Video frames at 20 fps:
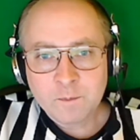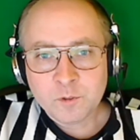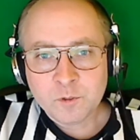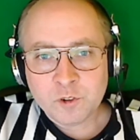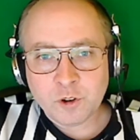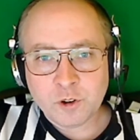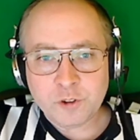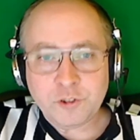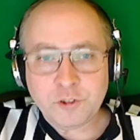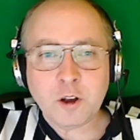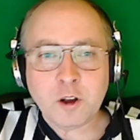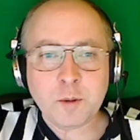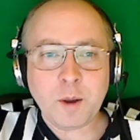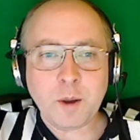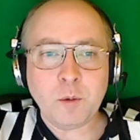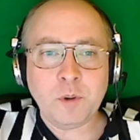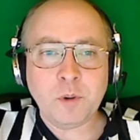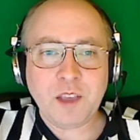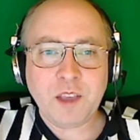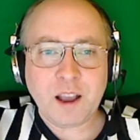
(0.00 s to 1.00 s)
So let's talk
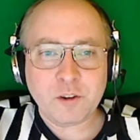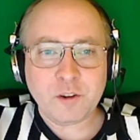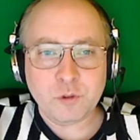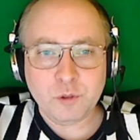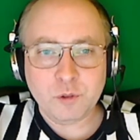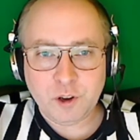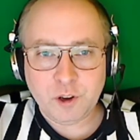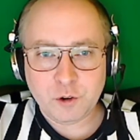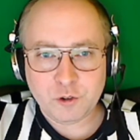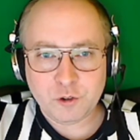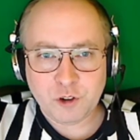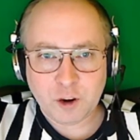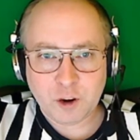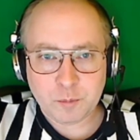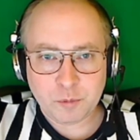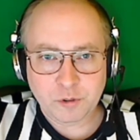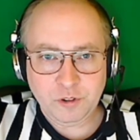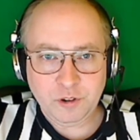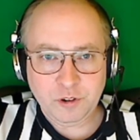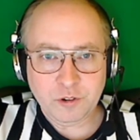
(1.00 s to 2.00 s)
about what the actual gear check
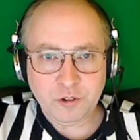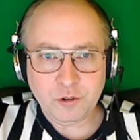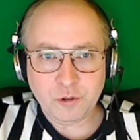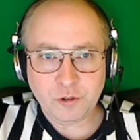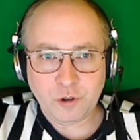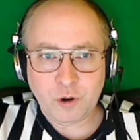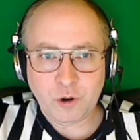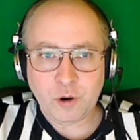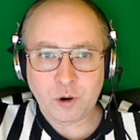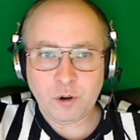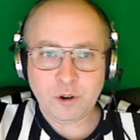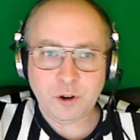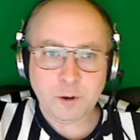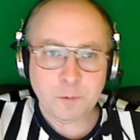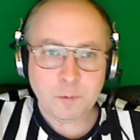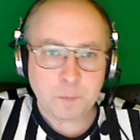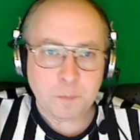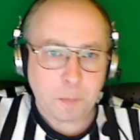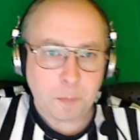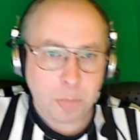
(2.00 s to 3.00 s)
procedures are here.